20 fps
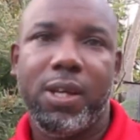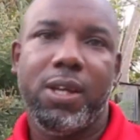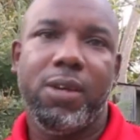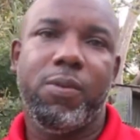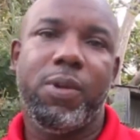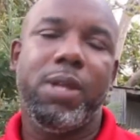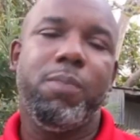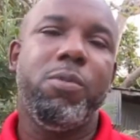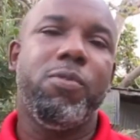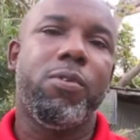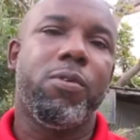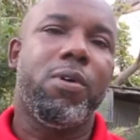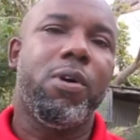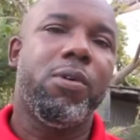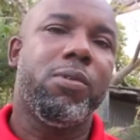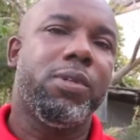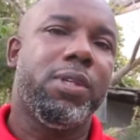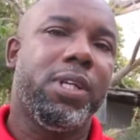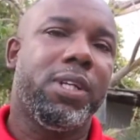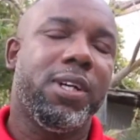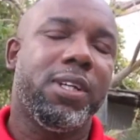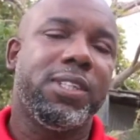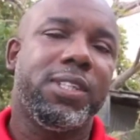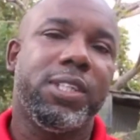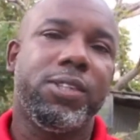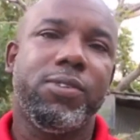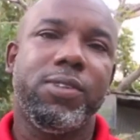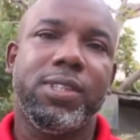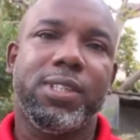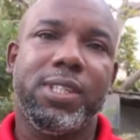when they move around the
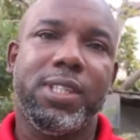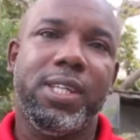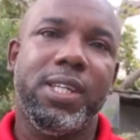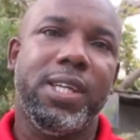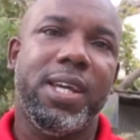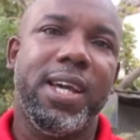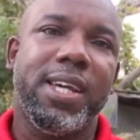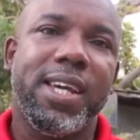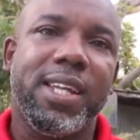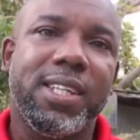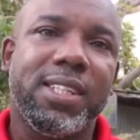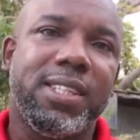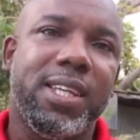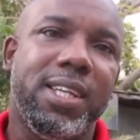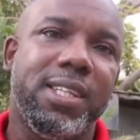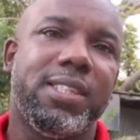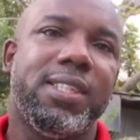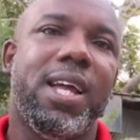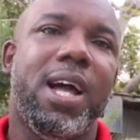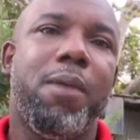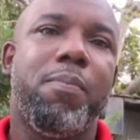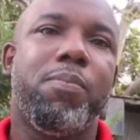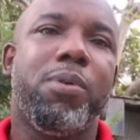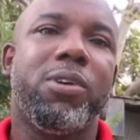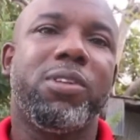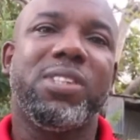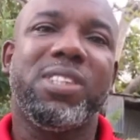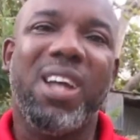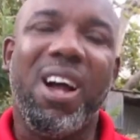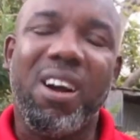constituency, I get a sense that
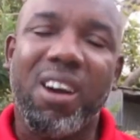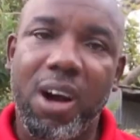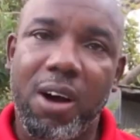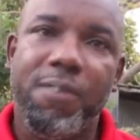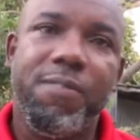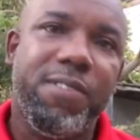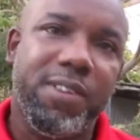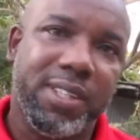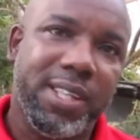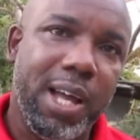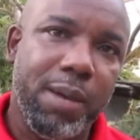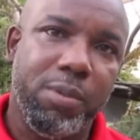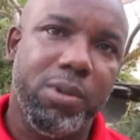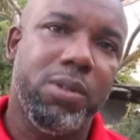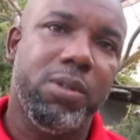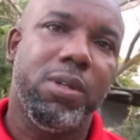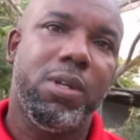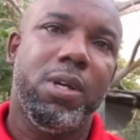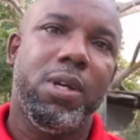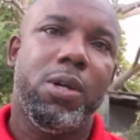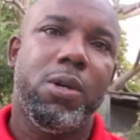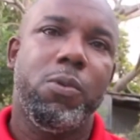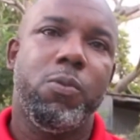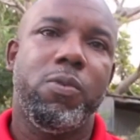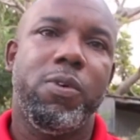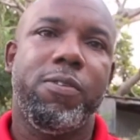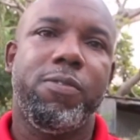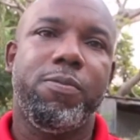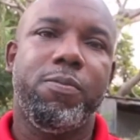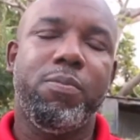persons are comfortable
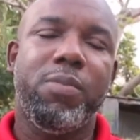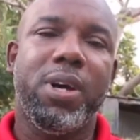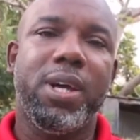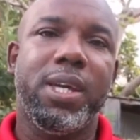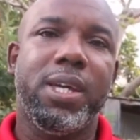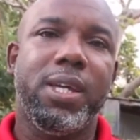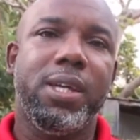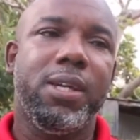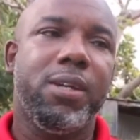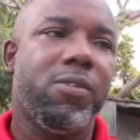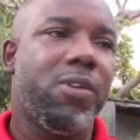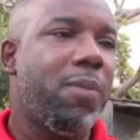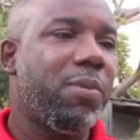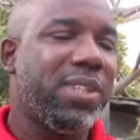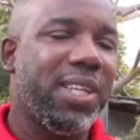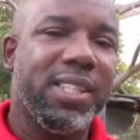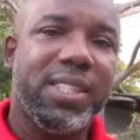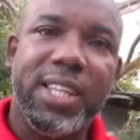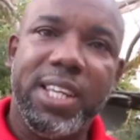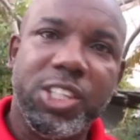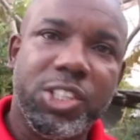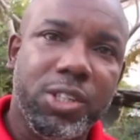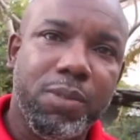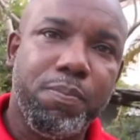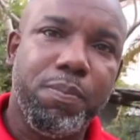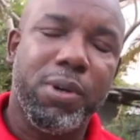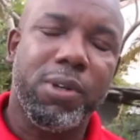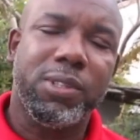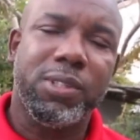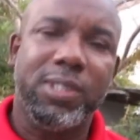with my representation,
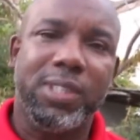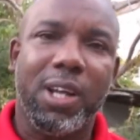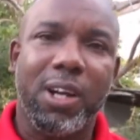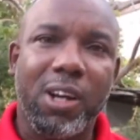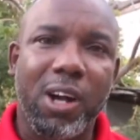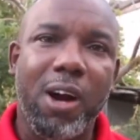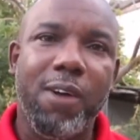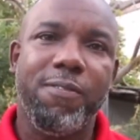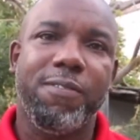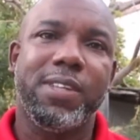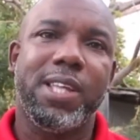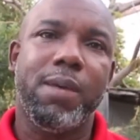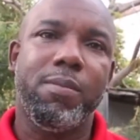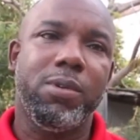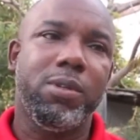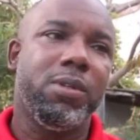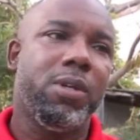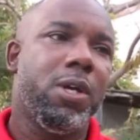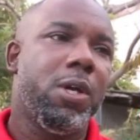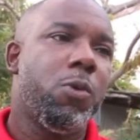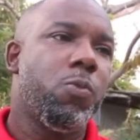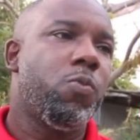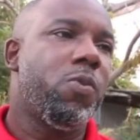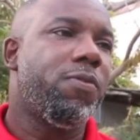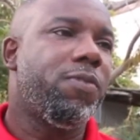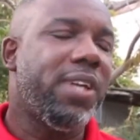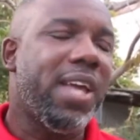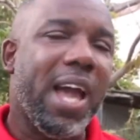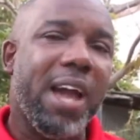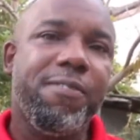persons are comfortable
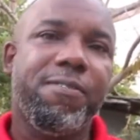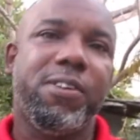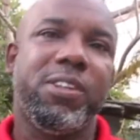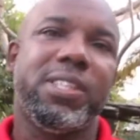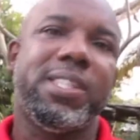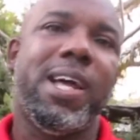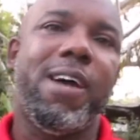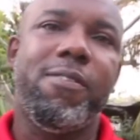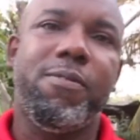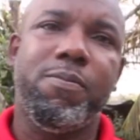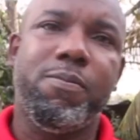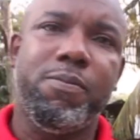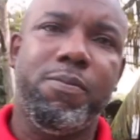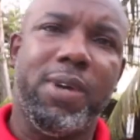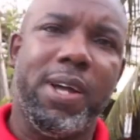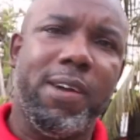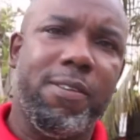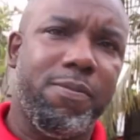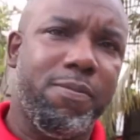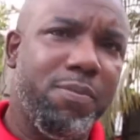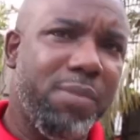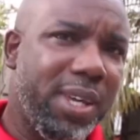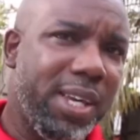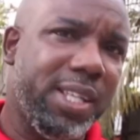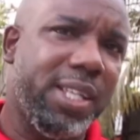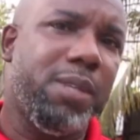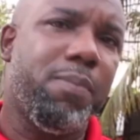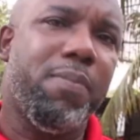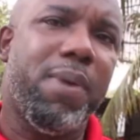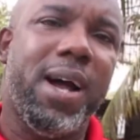with the efforts that I've, I've made
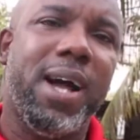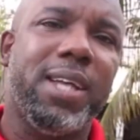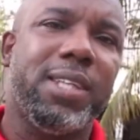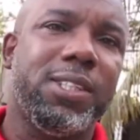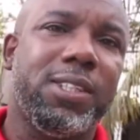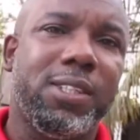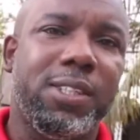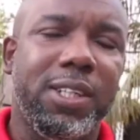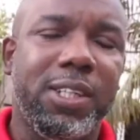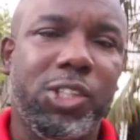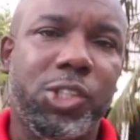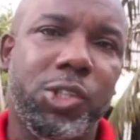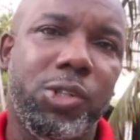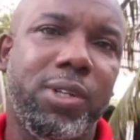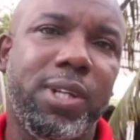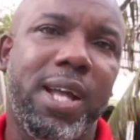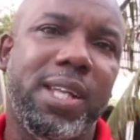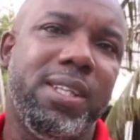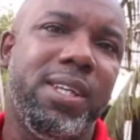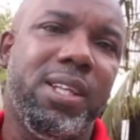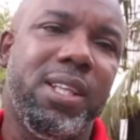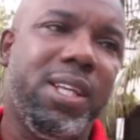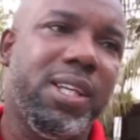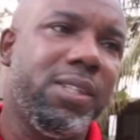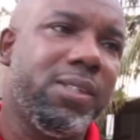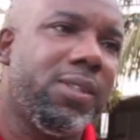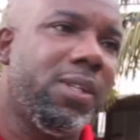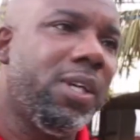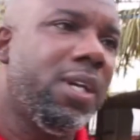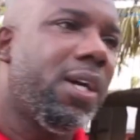in the past to ensure that their
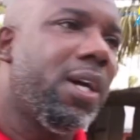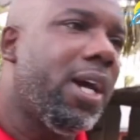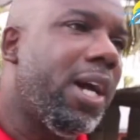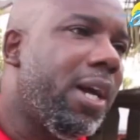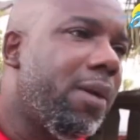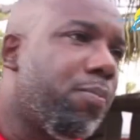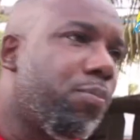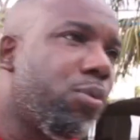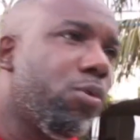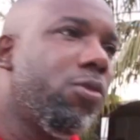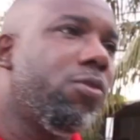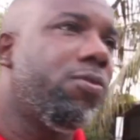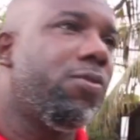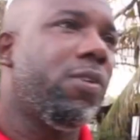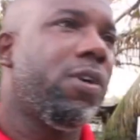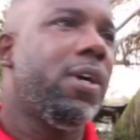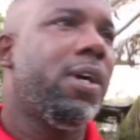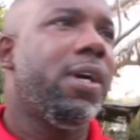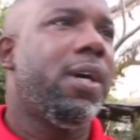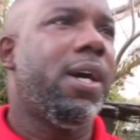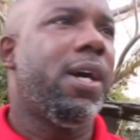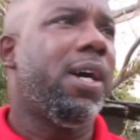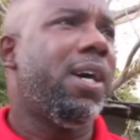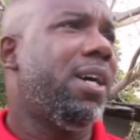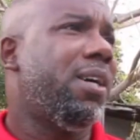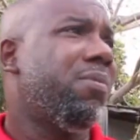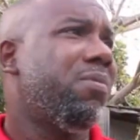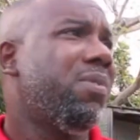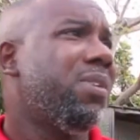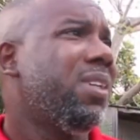lives are improved.
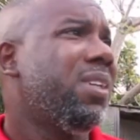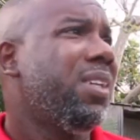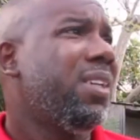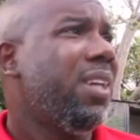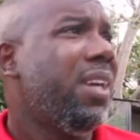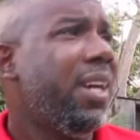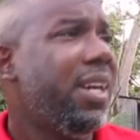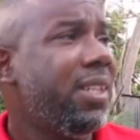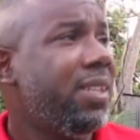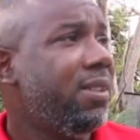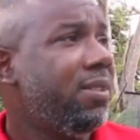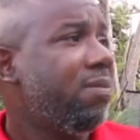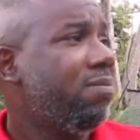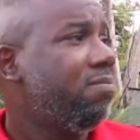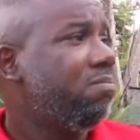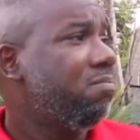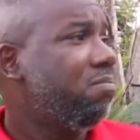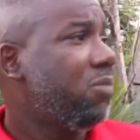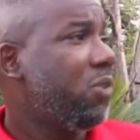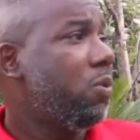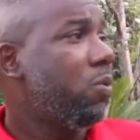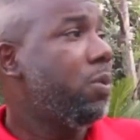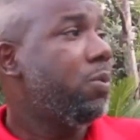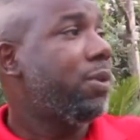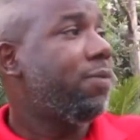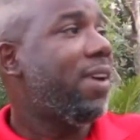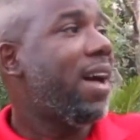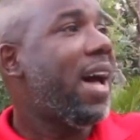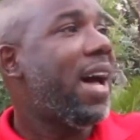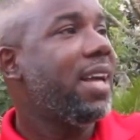Um, and we would
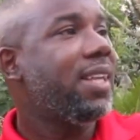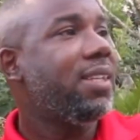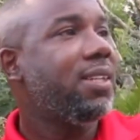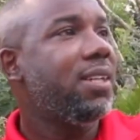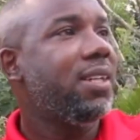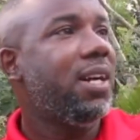have had